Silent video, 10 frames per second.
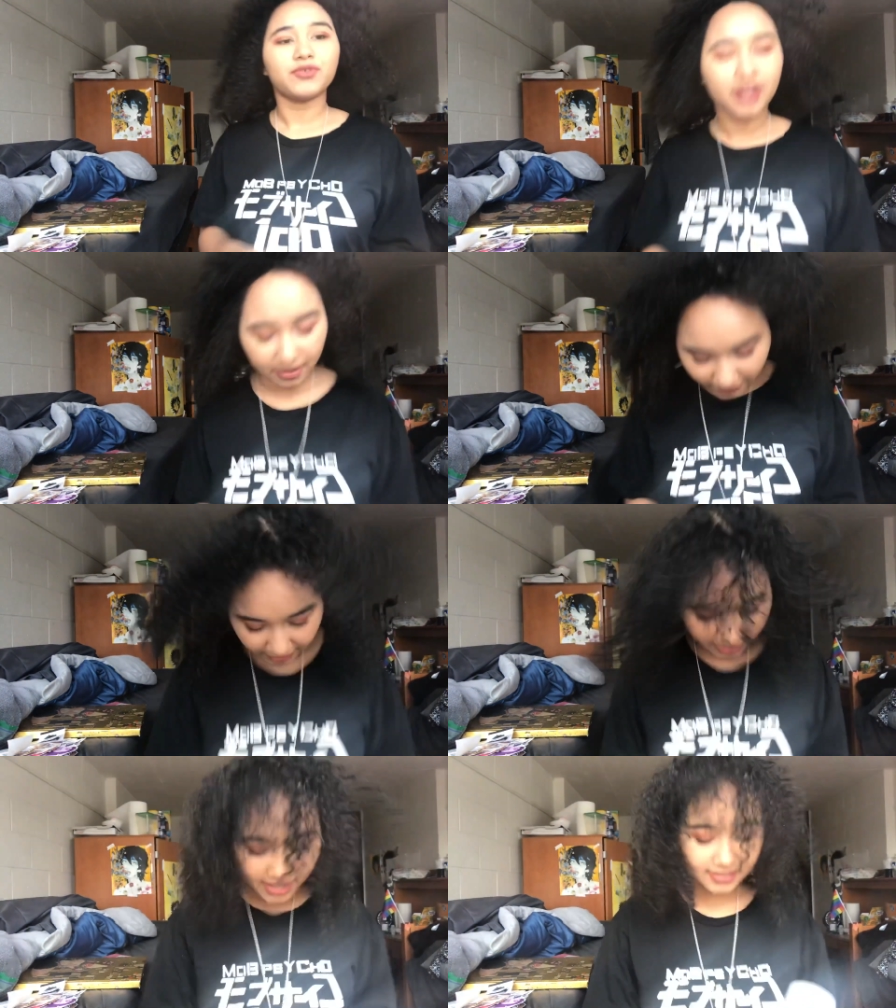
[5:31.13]

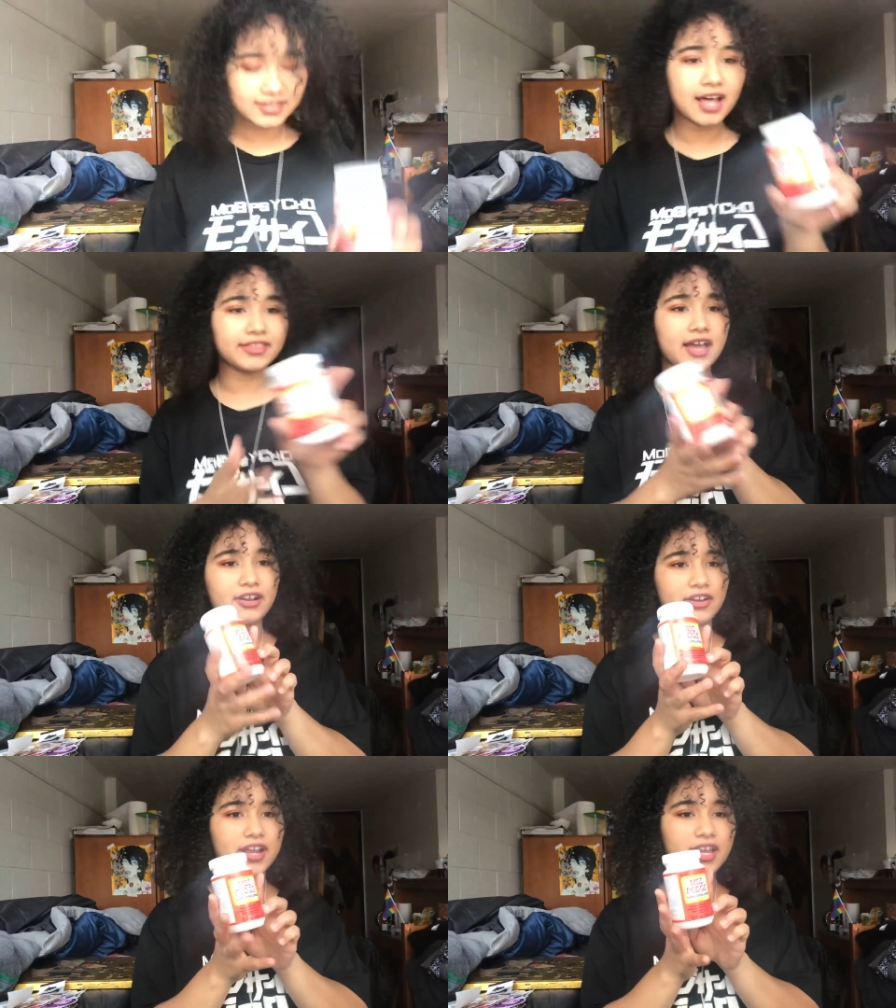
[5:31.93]
whatever. It's not
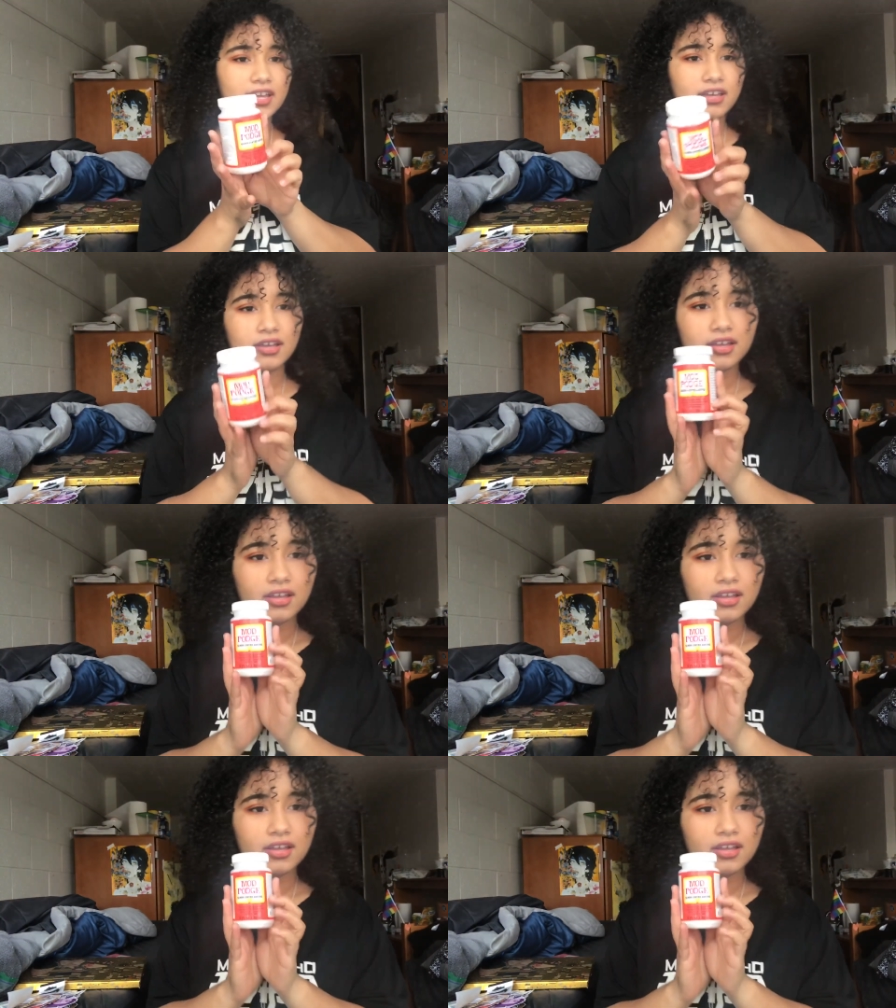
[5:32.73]
that great.